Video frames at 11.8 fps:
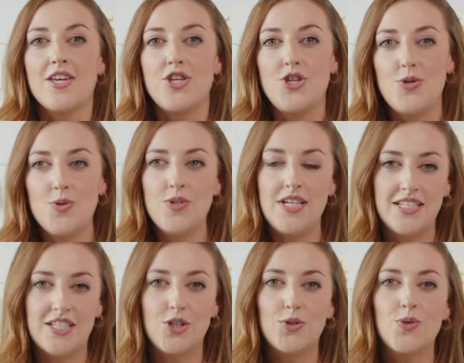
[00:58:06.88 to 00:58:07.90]
you need
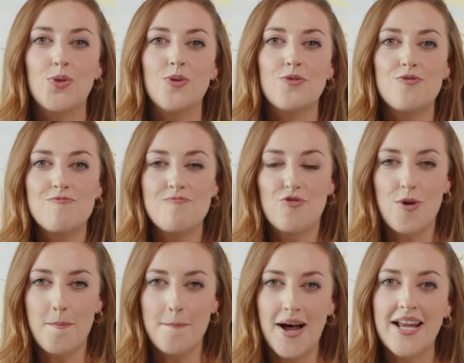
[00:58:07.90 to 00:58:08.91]
to
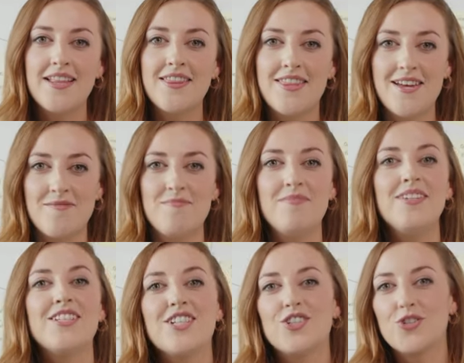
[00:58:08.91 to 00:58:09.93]
remind them
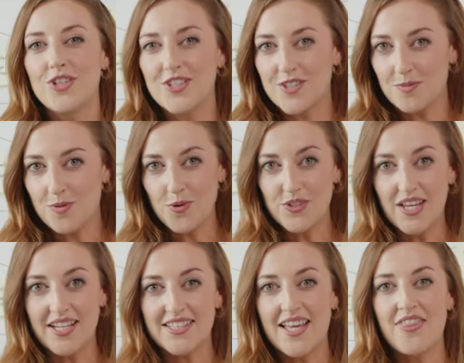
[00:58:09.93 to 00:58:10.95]
to trust the
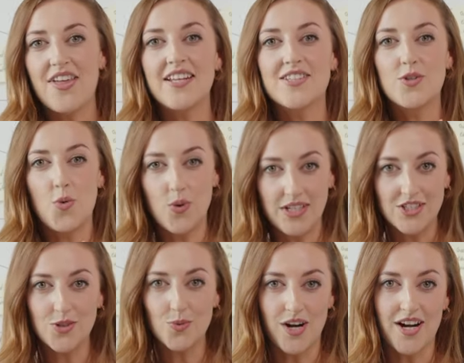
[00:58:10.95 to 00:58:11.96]
process and that it's going
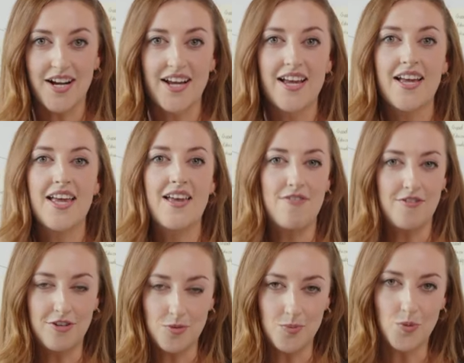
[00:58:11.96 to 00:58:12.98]
to work if
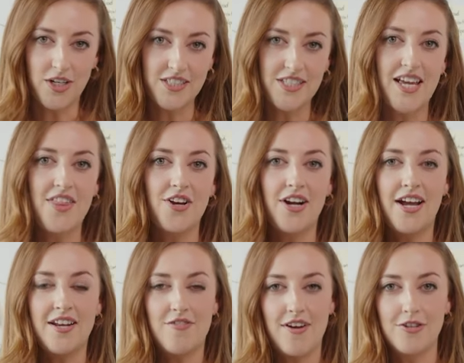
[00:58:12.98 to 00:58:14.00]
everyone works together
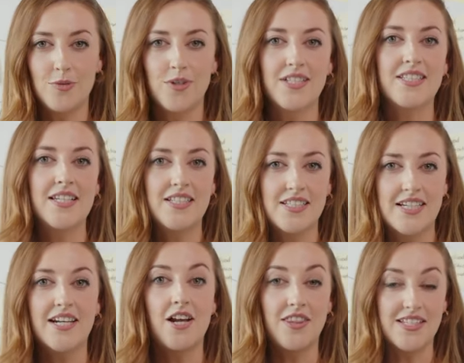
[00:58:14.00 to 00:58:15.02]
and if everyone is listening
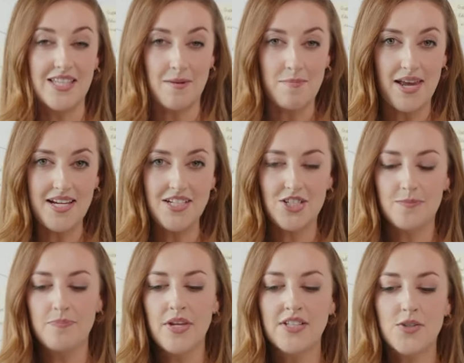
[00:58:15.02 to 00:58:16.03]
and on the same page.
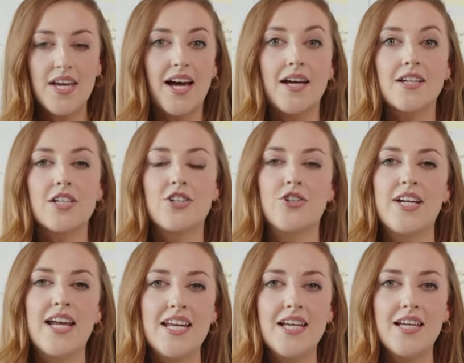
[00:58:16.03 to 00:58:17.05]
So yeah,
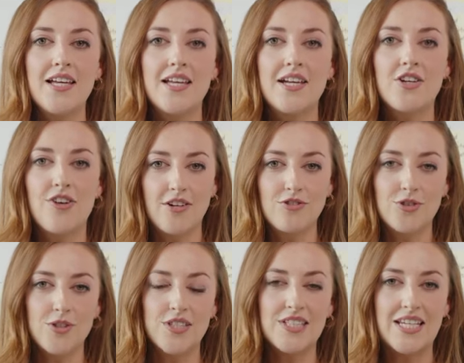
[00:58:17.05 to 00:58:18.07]
creating ground
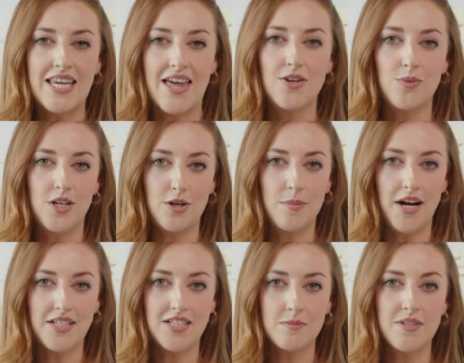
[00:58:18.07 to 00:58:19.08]
rules together with your
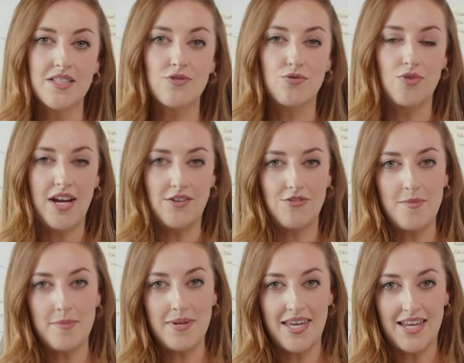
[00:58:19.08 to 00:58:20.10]
participants right from
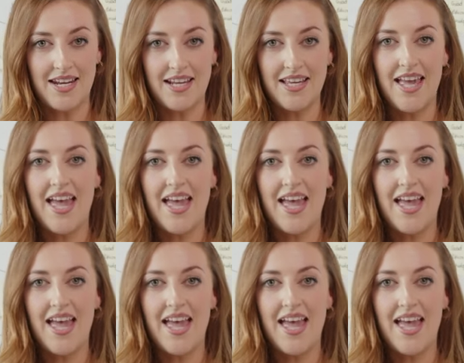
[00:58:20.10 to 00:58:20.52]
the beginning